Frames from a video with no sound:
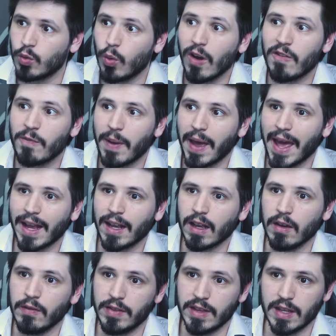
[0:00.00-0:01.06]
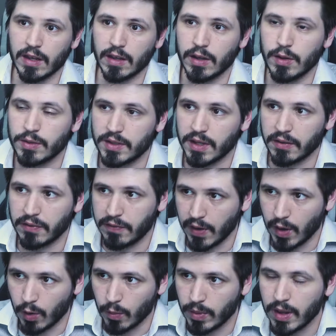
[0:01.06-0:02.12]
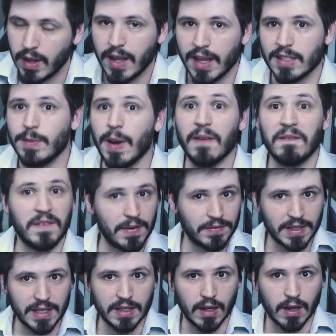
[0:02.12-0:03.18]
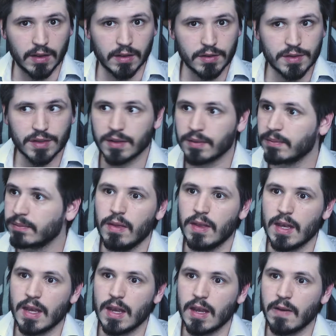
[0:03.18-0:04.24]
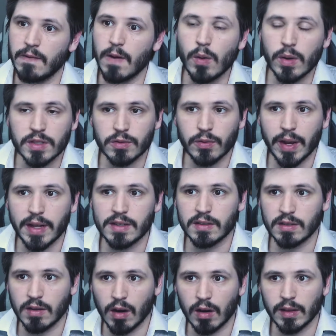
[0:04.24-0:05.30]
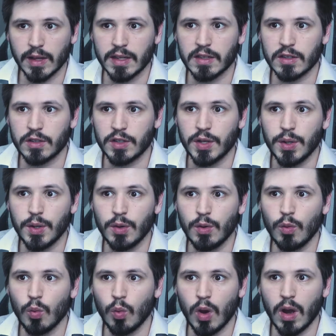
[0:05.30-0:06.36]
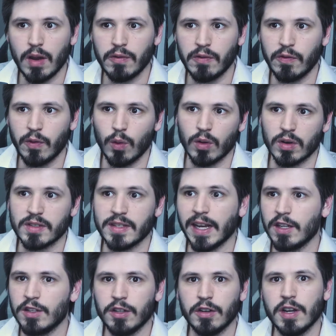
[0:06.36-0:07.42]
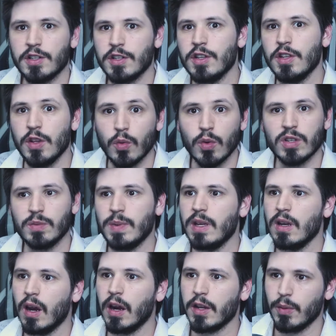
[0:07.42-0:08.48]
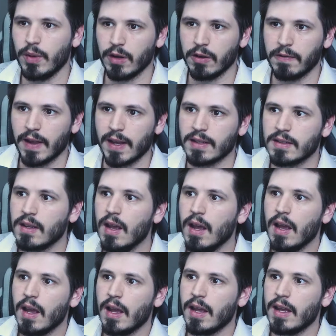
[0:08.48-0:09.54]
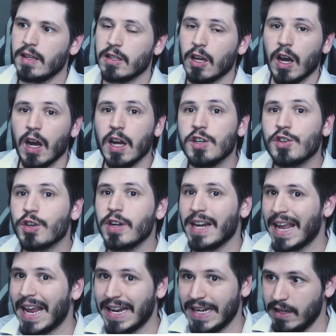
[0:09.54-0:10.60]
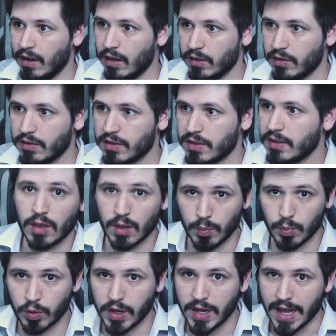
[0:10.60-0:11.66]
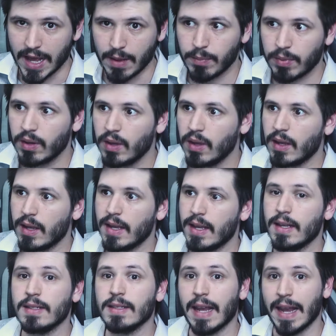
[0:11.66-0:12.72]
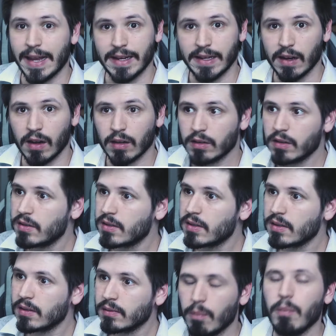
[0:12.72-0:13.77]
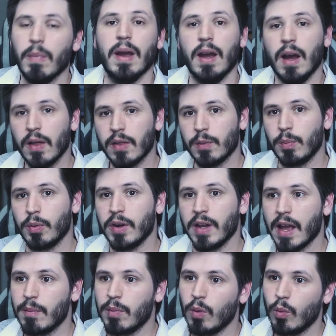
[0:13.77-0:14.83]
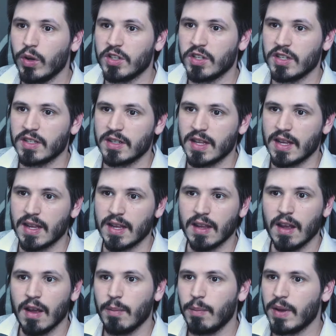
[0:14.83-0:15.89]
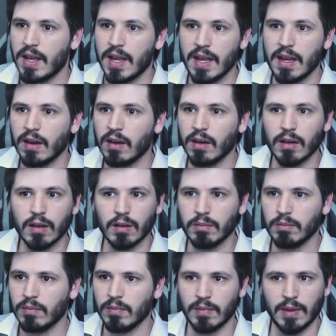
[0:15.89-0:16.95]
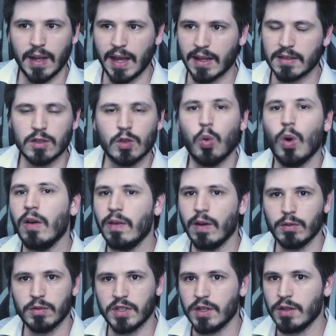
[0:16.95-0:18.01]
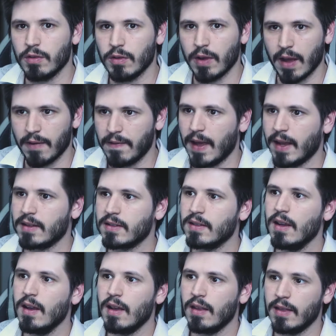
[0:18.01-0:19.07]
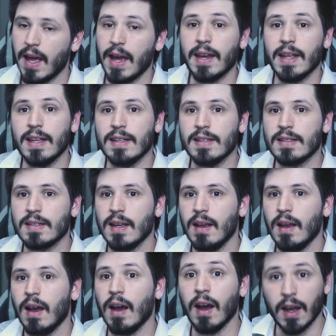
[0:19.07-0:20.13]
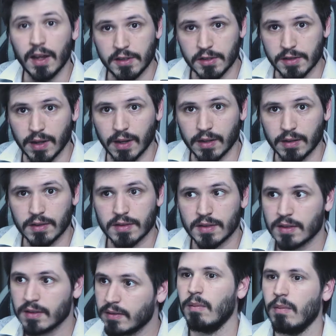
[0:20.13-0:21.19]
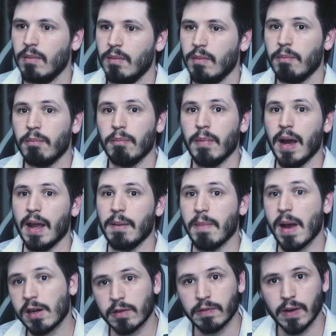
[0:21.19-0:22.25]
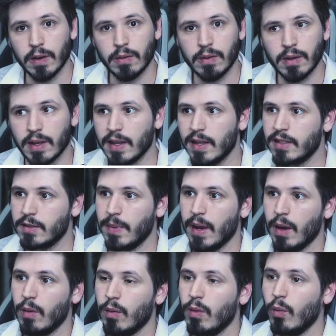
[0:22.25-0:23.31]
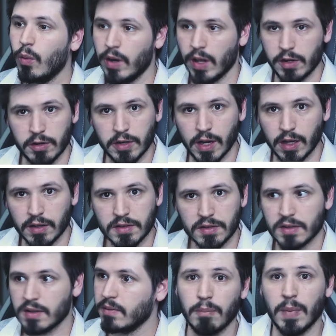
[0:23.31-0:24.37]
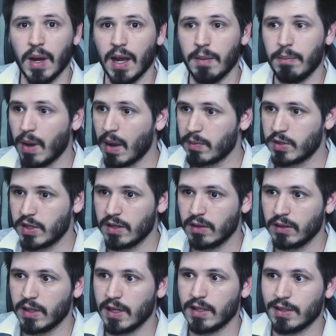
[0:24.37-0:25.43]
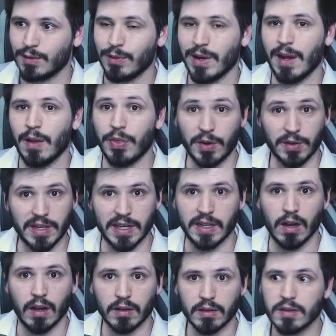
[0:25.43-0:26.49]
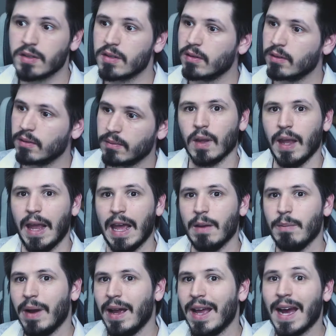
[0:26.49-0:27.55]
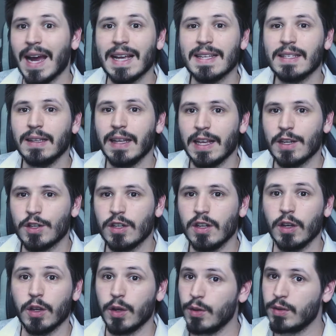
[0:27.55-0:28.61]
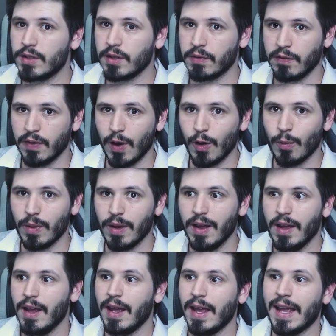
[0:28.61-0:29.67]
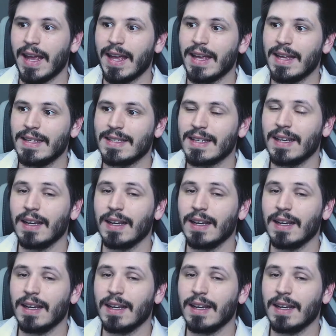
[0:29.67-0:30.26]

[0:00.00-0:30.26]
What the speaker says: 12-pack of the acoustic foam is about $15. The Focusrite Scarlett 214 second generation USB audio interface is $180. The preamp is $80. My other preamp, which is the Behringer X1202FX, that is $100. My microphone is about $100. My pop shield is around $13. And my isolation acoustic foam is